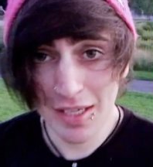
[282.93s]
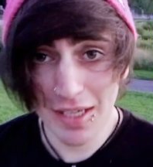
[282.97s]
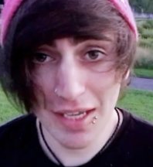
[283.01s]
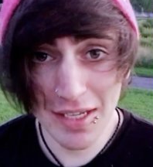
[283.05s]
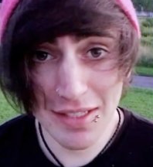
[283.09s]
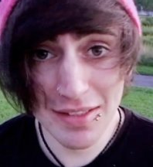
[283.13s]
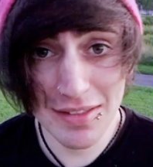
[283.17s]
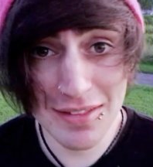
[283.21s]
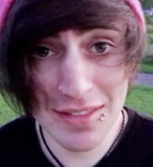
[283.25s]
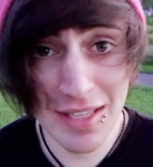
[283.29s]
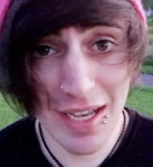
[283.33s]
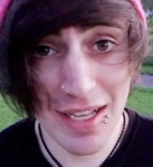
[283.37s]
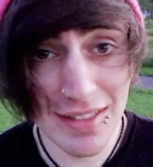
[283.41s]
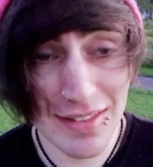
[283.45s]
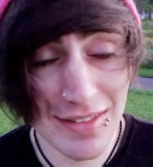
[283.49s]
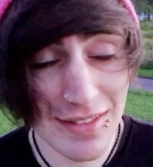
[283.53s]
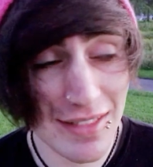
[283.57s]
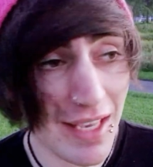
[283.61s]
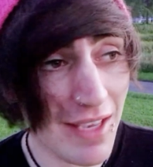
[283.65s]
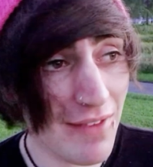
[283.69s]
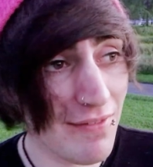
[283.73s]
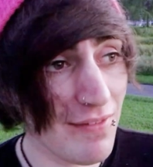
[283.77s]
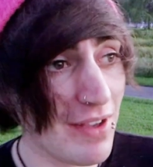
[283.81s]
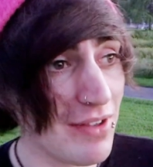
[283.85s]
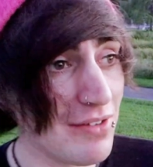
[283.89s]
It's not
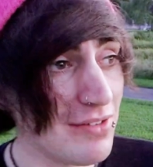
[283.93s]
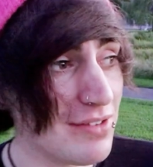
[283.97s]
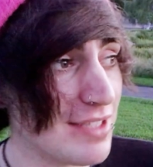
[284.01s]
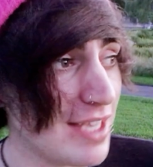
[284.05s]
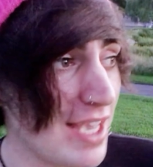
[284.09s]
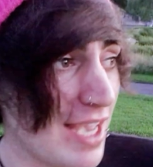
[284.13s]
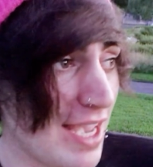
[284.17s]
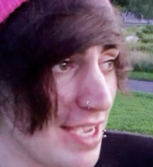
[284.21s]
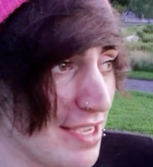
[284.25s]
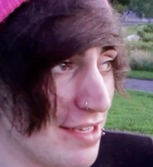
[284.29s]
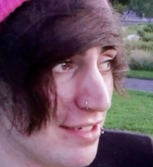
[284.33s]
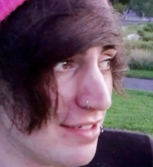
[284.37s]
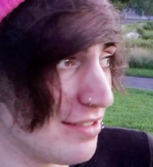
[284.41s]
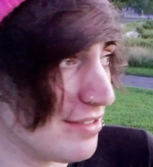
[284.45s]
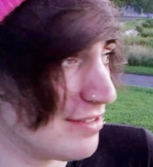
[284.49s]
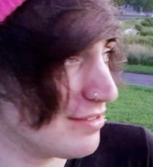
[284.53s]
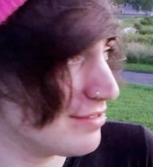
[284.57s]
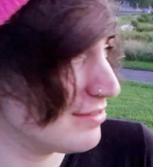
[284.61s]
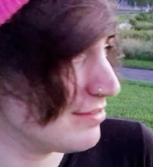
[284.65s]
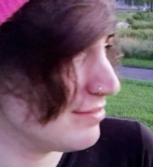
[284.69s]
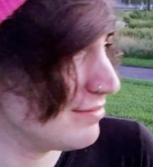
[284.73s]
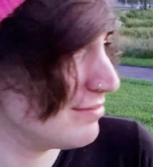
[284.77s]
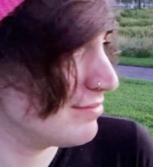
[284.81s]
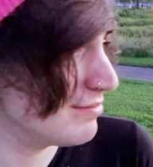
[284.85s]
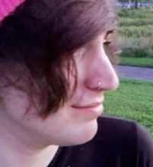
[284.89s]
safe outside.
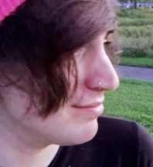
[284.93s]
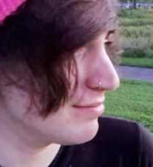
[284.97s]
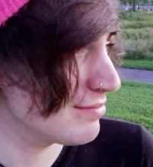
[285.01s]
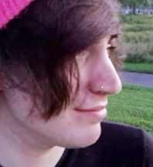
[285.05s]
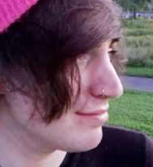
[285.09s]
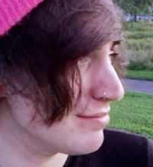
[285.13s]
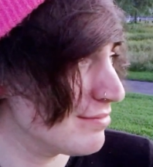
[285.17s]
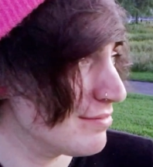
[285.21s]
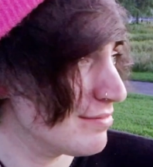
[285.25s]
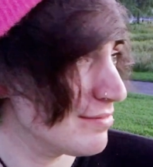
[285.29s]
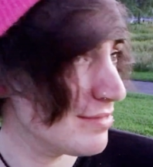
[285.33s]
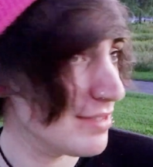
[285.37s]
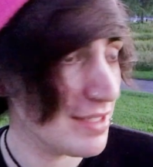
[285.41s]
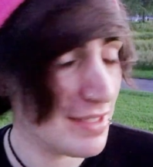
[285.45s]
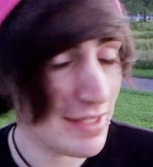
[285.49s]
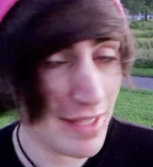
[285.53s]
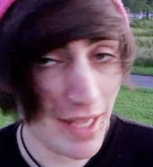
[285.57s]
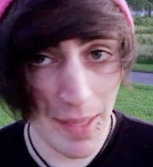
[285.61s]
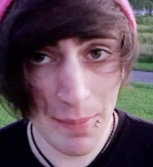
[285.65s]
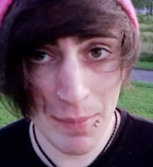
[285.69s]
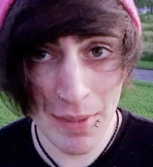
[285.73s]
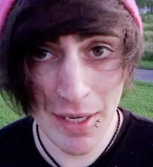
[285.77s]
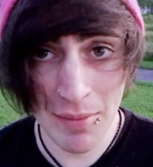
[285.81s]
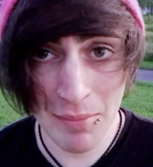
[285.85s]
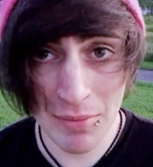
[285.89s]

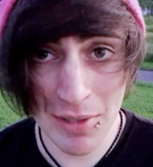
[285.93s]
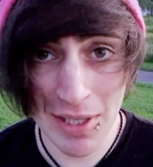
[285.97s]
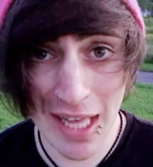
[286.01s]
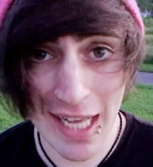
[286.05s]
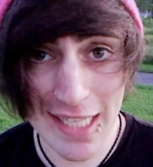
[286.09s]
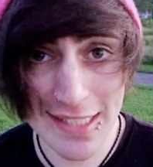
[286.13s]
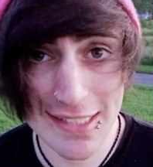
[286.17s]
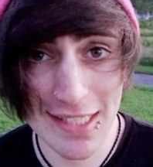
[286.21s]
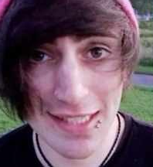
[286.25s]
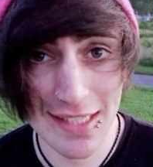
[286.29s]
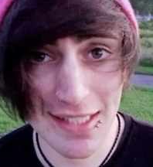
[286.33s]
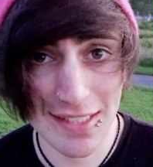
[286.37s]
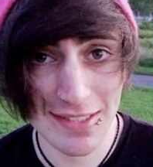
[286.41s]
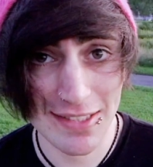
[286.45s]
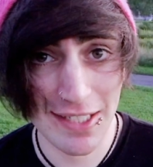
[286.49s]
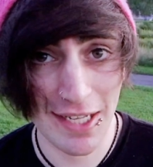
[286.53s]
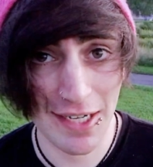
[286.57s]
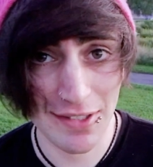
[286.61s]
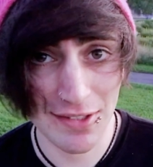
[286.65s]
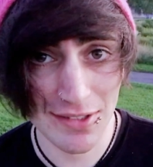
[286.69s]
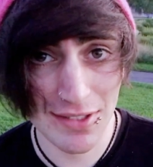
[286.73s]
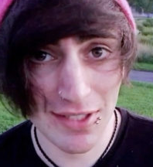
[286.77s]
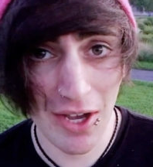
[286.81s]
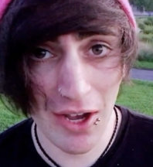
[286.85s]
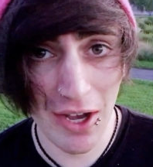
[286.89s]
I mean, I'm glad that the
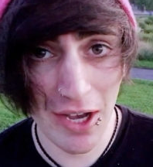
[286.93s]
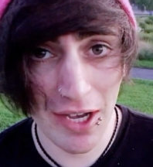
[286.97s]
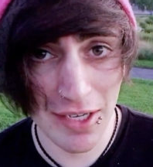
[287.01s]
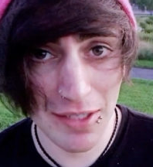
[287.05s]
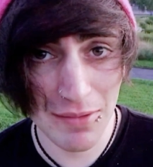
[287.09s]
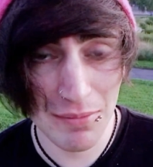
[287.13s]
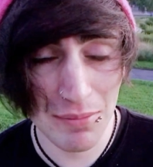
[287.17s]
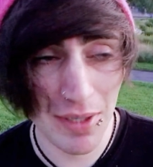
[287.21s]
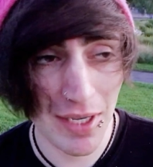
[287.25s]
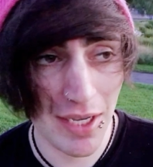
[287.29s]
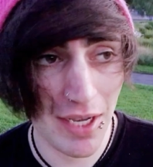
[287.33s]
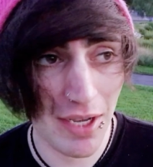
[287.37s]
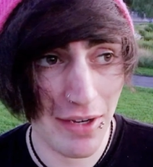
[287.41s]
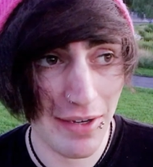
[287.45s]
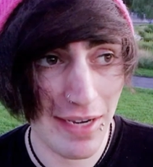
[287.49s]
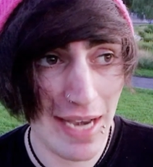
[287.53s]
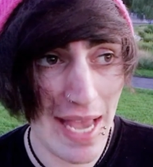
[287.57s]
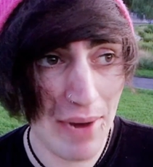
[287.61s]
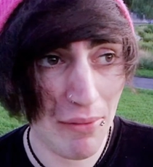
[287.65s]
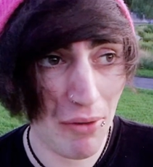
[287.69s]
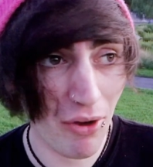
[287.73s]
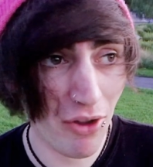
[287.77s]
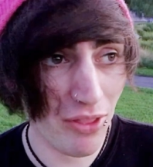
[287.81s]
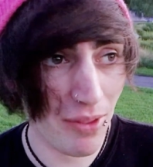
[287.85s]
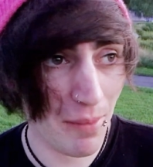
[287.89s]
sun's gone, but
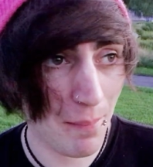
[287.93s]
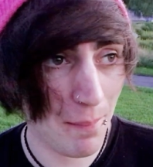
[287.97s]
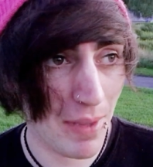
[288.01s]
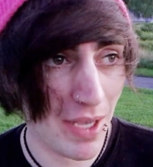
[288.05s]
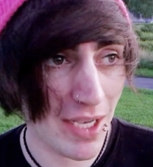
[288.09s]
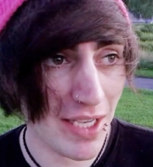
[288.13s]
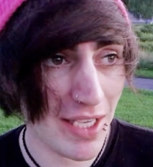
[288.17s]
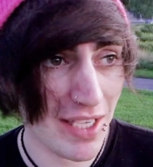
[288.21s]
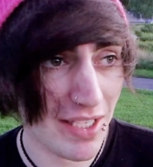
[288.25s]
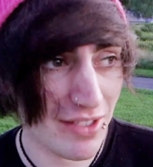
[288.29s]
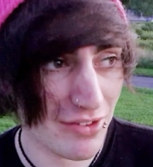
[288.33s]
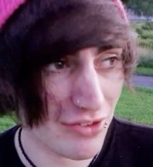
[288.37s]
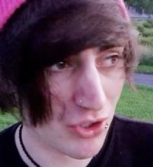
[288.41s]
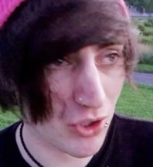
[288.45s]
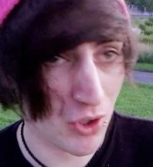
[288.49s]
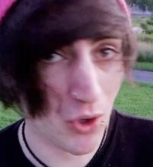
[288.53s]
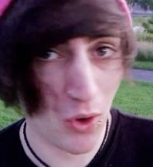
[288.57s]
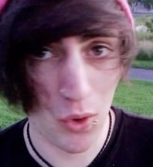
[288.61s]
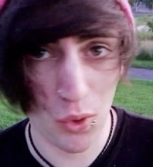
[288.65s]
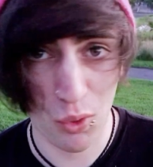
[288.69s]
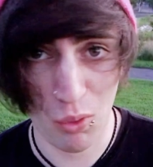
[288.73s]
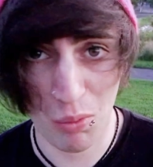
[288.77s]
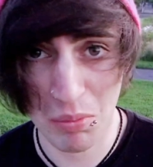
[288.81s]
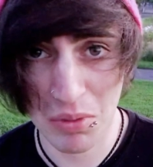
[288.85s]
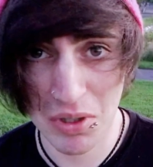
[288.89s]
now all the buggies are
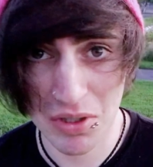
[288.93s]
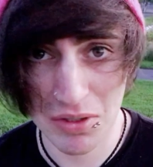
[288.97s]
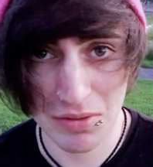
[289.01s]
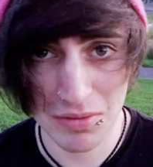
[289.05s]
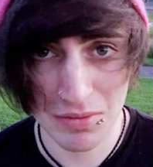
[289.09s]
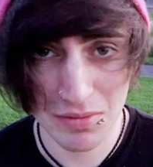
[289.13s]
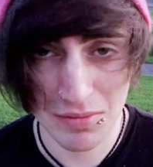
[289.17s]
home.